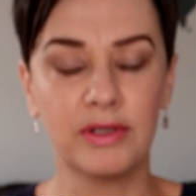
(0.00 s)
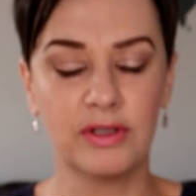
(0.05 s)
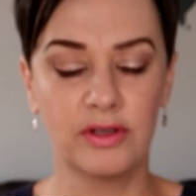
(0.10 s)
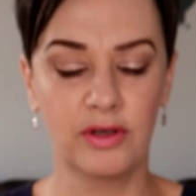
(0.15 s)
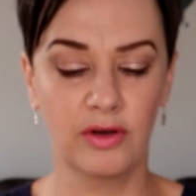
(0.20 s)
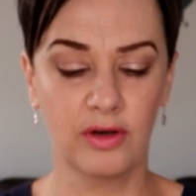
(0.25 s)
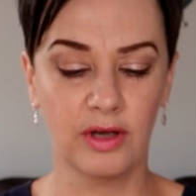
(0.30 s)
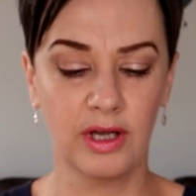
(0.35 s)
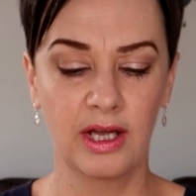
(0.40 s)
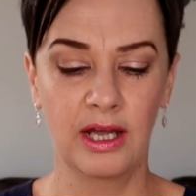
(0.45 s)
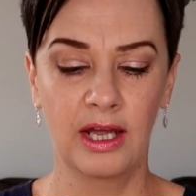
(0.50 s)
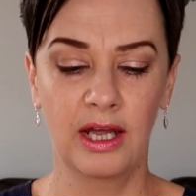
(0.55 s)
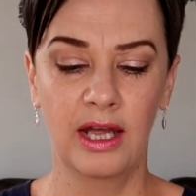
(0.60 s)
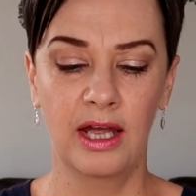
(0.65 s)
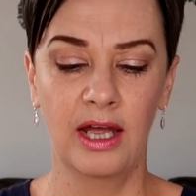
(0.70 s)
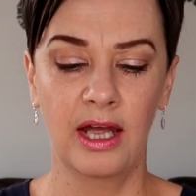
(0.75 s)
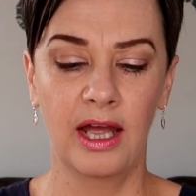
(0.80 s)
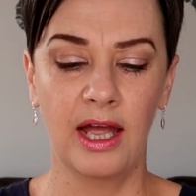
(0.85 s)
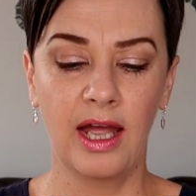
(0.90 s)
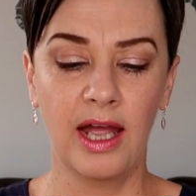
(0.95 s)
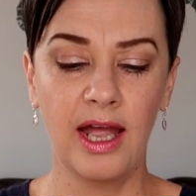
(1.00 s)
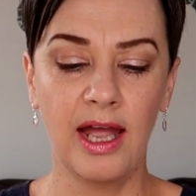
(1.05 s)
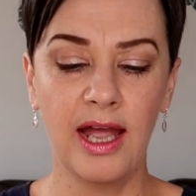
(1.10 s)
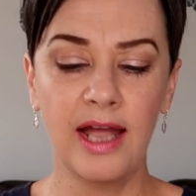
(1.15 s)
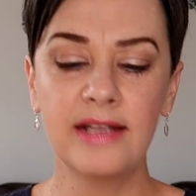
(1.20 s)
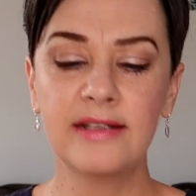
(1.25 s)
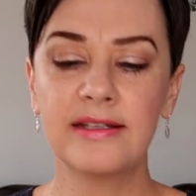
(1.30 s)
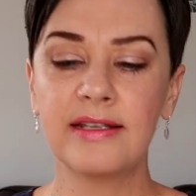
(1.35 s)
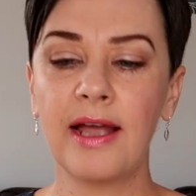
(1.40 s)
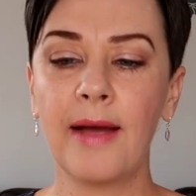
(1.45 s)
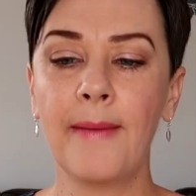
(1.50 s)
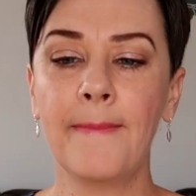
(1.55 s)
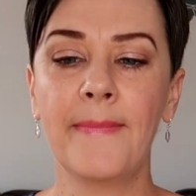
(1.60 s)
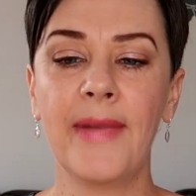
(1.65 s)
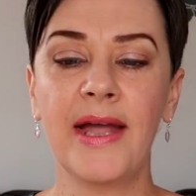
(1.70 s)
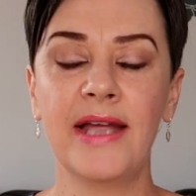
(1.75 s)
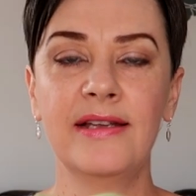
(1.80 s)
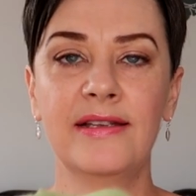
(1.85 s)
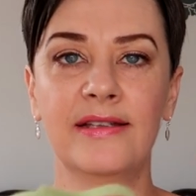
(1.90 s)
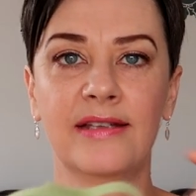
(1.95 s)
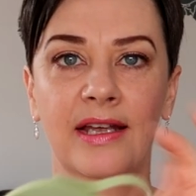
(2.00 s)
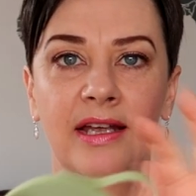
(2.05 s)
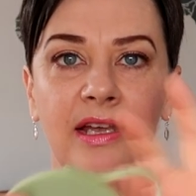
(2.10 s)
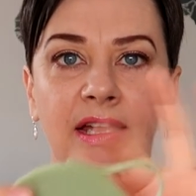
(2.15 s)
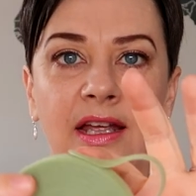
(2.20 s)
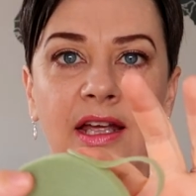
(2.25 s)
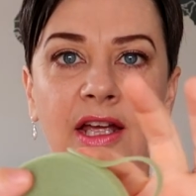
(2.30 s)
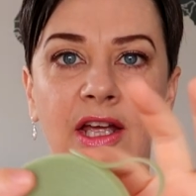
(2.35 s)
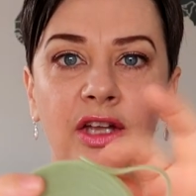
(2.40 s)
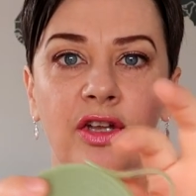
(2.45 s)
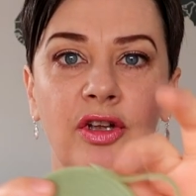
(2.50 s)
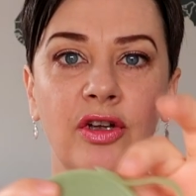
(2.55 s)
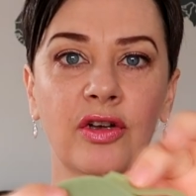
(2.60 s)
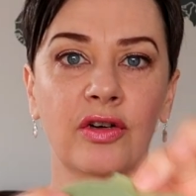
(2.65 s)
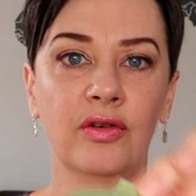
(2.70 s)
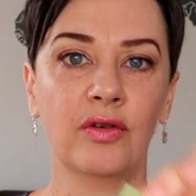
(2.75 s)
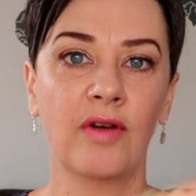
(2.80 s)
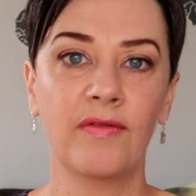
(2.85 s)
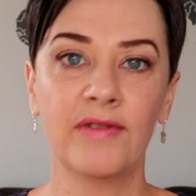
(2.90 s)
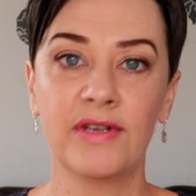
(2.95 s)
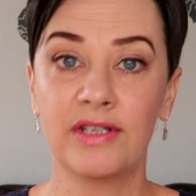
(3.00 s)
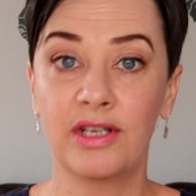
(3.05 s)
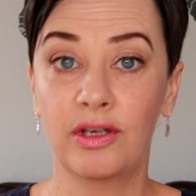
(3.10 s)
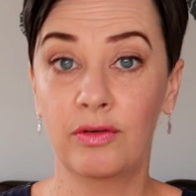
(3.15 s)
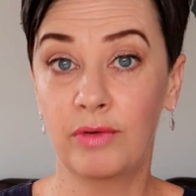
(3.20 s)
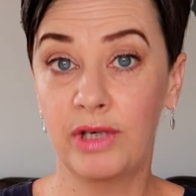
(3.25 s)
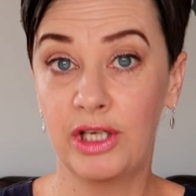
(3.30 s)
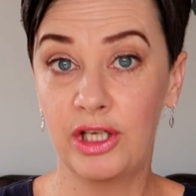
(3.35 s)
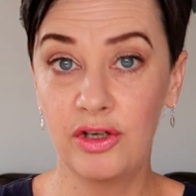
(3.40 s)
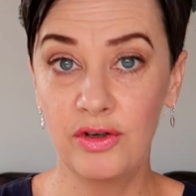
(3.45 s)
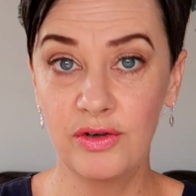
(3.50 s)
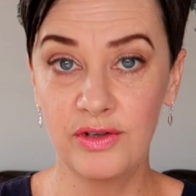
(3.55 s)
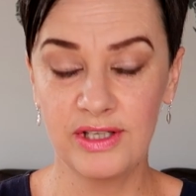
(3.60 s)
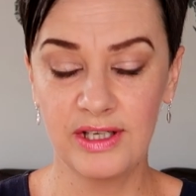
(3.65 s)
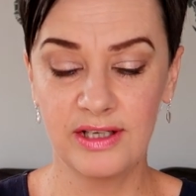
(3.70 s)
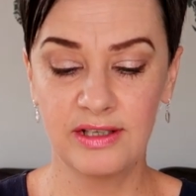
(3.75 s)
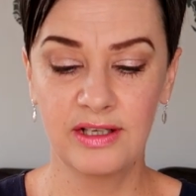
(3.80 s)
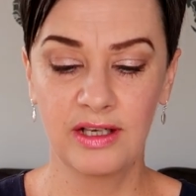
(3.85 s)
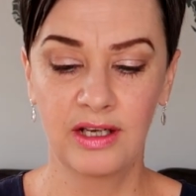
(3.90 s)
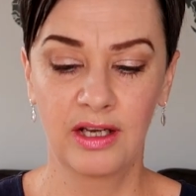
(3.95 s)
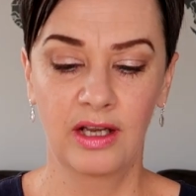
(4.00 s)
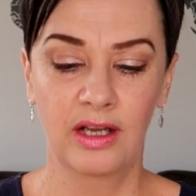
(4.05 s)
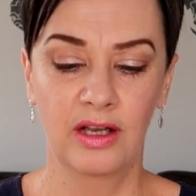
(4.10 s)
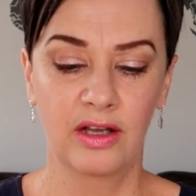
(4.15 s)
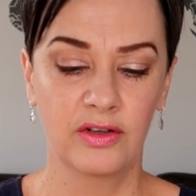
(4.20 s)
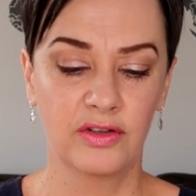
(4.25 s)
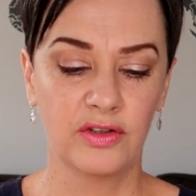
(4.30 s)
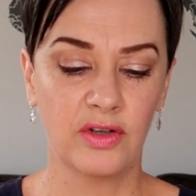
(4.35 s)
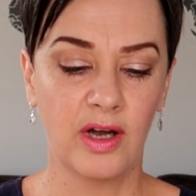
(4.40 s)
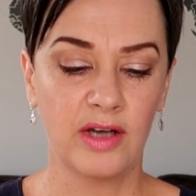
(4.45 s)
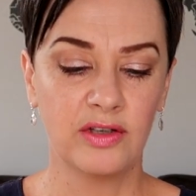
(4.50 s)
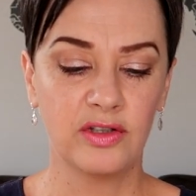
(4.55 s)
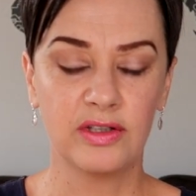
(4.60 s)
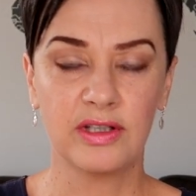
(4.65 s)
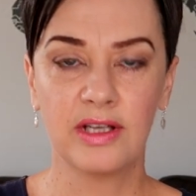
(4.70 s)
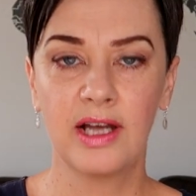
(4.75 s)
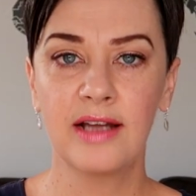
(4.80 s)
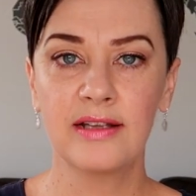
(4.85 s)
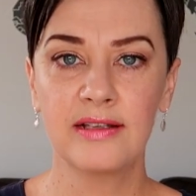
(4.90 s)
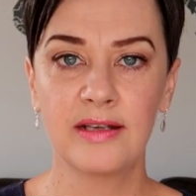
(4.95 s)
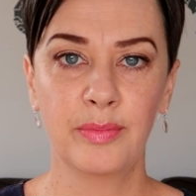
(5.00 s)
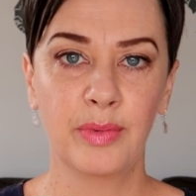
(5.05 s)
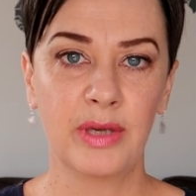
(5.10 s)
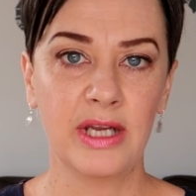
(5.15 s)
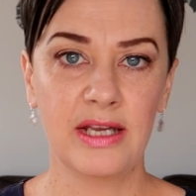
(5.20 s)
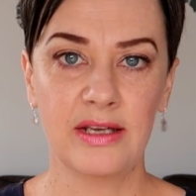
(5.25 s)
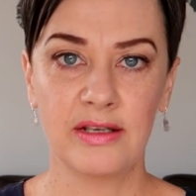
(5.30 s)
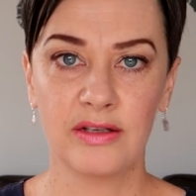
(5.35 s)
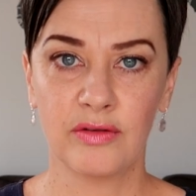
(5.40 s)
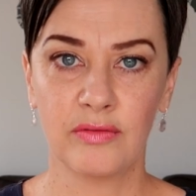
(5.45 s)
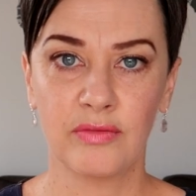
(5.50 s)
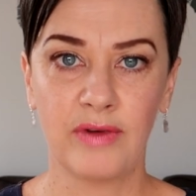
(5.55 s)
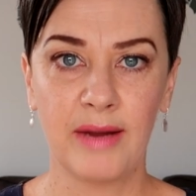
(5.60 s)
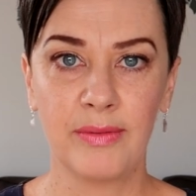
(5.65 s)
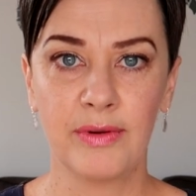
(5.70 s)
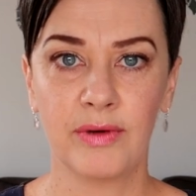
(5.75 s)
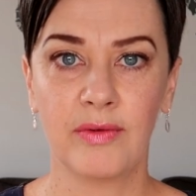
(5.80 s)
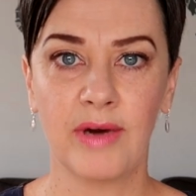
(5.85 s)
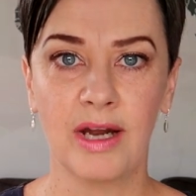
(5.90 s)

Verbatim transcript: it to hook. It's amazing. You can obviously reuse it. So I just cut a piece, wrap it